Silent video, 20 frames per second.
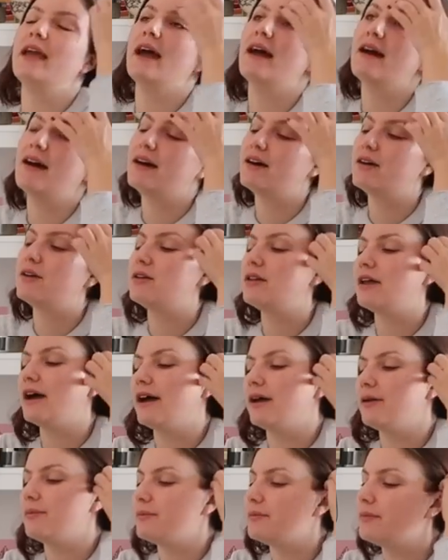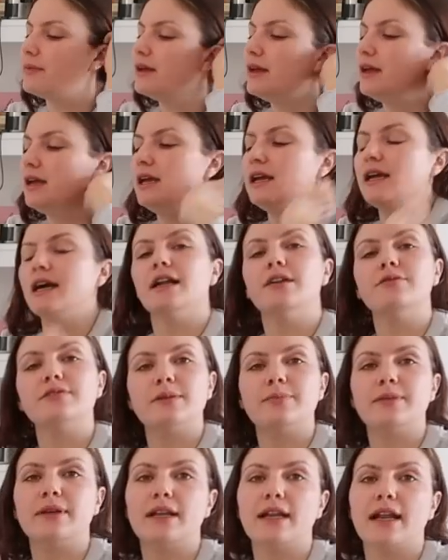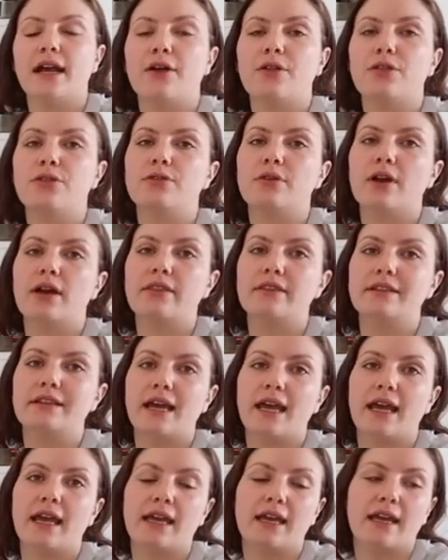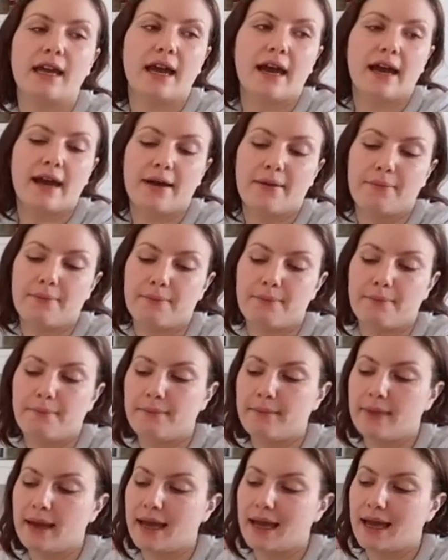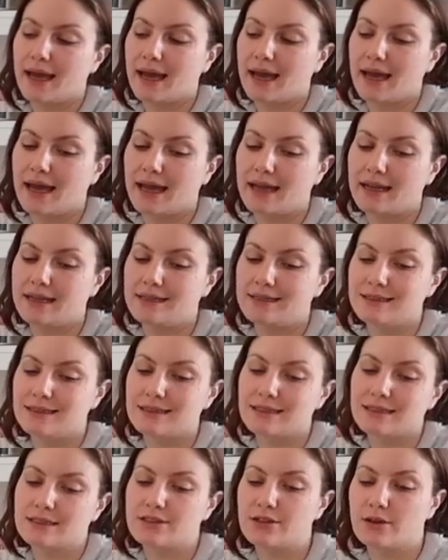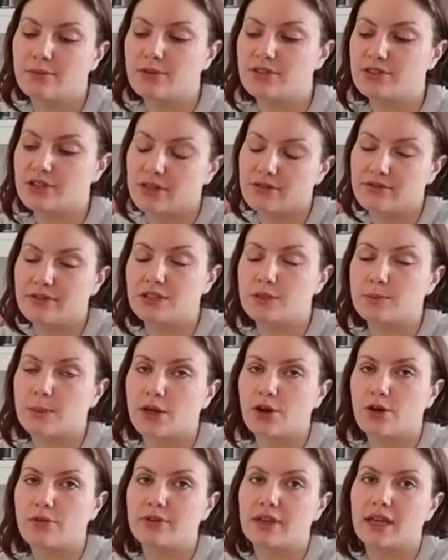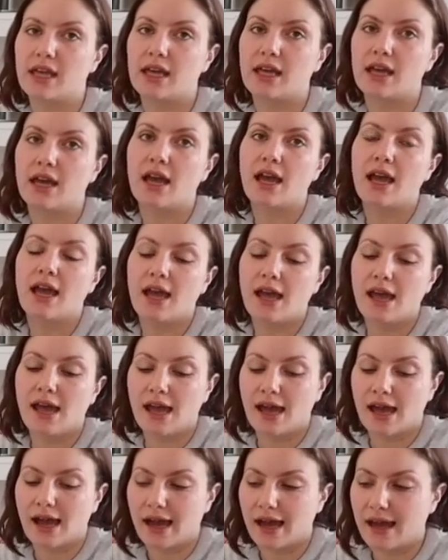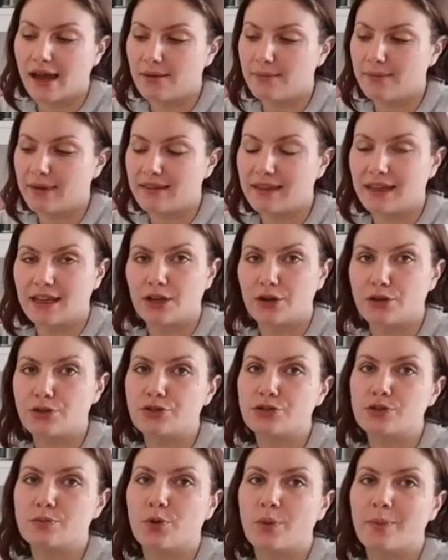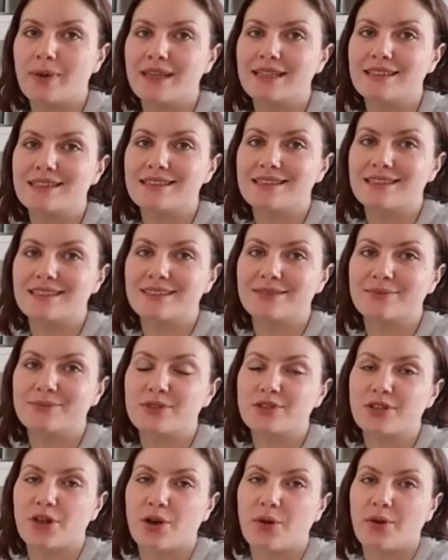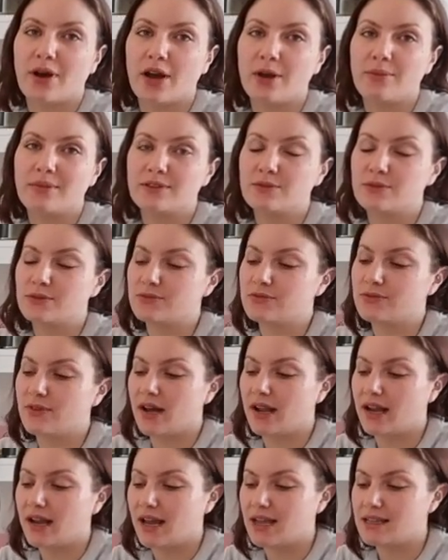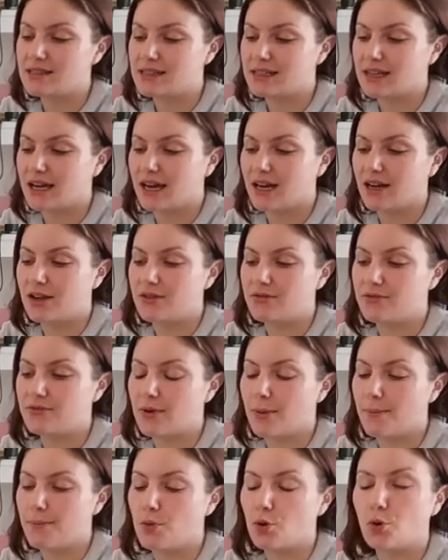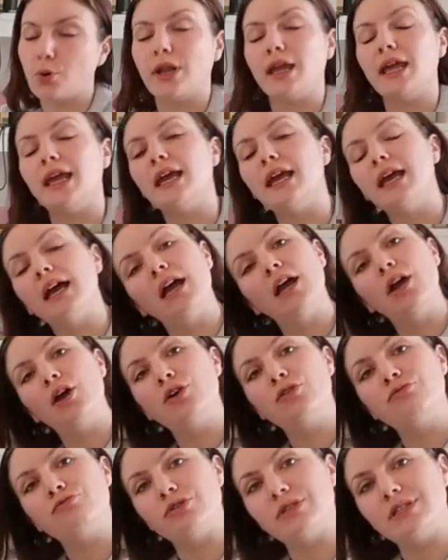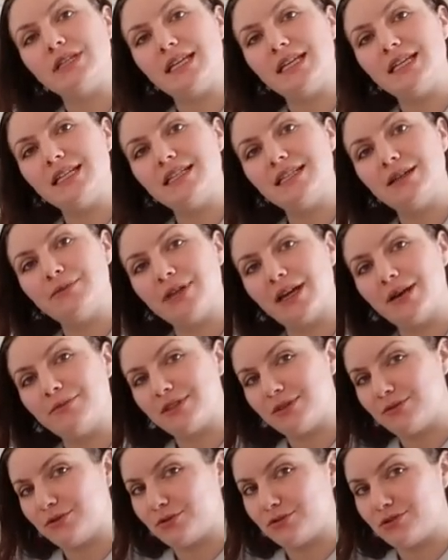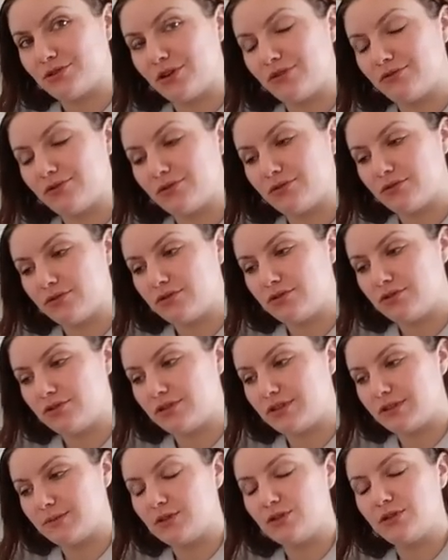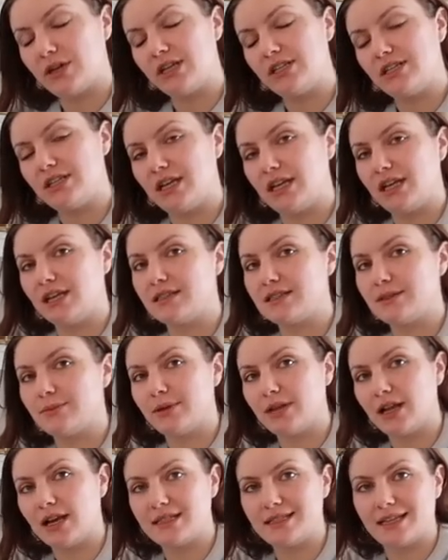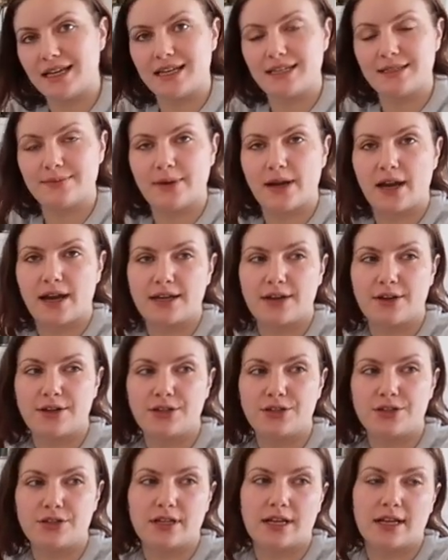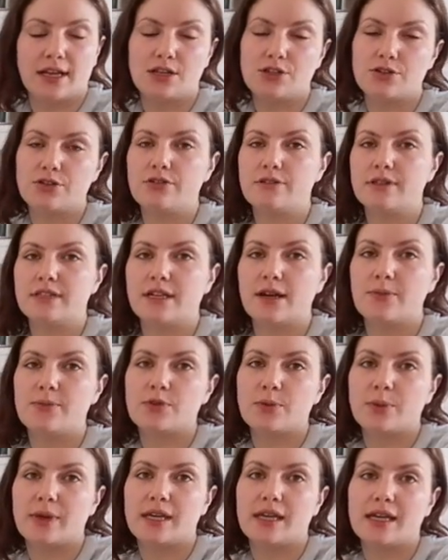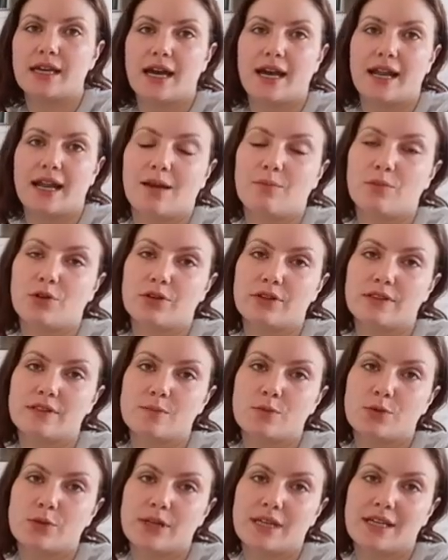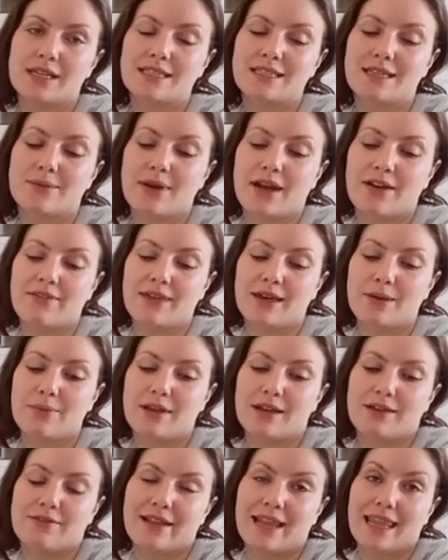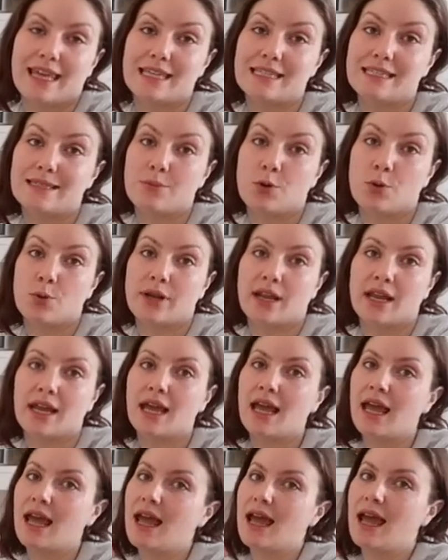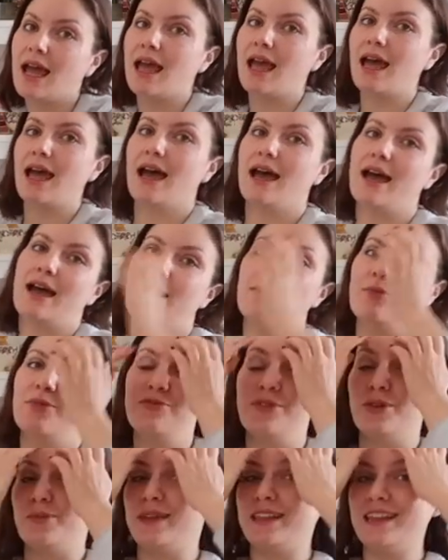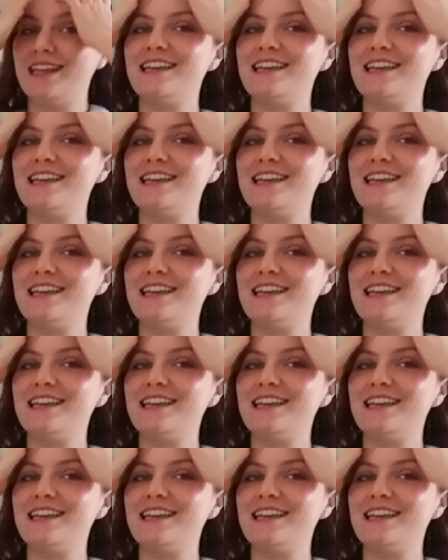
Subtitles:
yeah, I'll kind of dip in and out throughout the day, and so I'm just going to finish my coffee here, and then go and do some more bits. So I hope this was fun as a kind of morning routine. Sometimes I would also, of course, do some stretching and some Pilates, but I only do that like 2 or 3 times a week, I'm not this morning because I'm having a bit of a lazy morning filming